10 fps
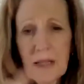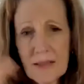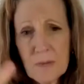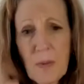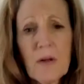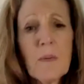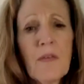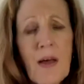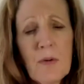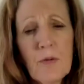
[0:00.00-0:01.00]
and I spoke
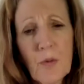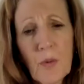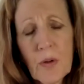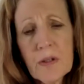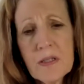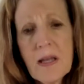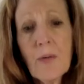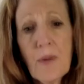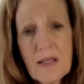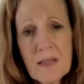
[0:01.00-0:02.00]
about that before, is
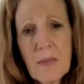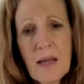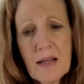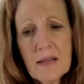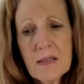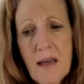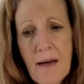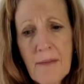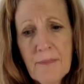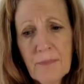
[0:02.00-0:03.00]
that resumes
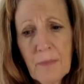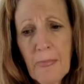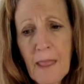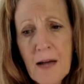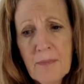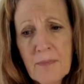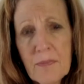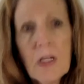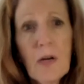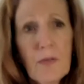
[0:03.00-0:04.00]
that,
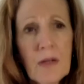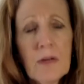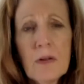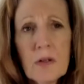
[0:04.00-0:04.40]
that